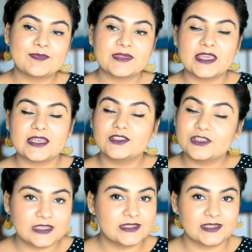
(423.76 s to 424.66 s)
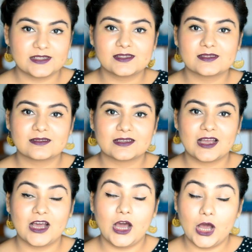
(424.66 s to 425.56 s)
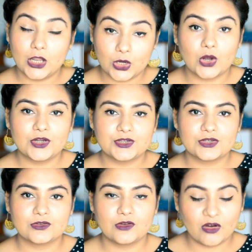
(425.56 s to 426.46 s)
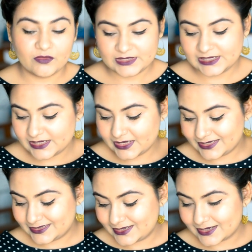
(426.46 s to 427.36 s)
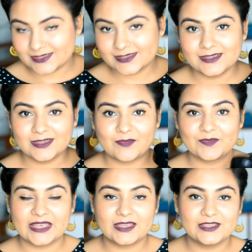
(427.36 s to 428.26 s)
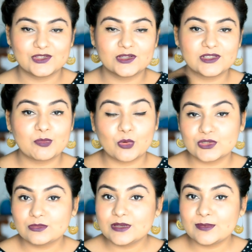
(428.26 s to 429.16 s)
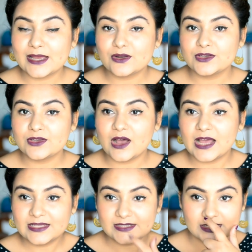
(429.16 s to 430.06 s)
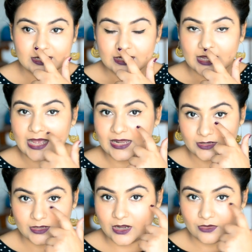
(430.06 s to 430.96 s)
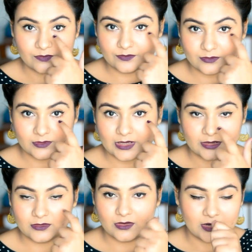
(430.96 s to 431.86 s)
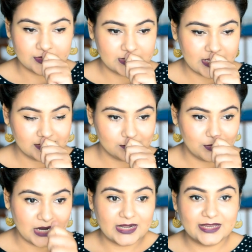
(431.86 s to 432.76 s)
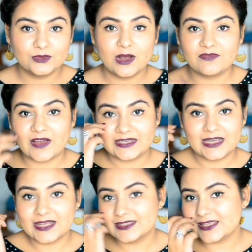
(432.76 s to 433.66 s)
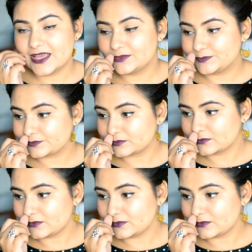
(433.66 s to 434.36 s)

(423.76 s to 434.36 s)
eyes. It creases a lot. Obviously it doesn't, like, it's not supposed to be applied on your eyes and around like your under eyes, but I do have fine lines there,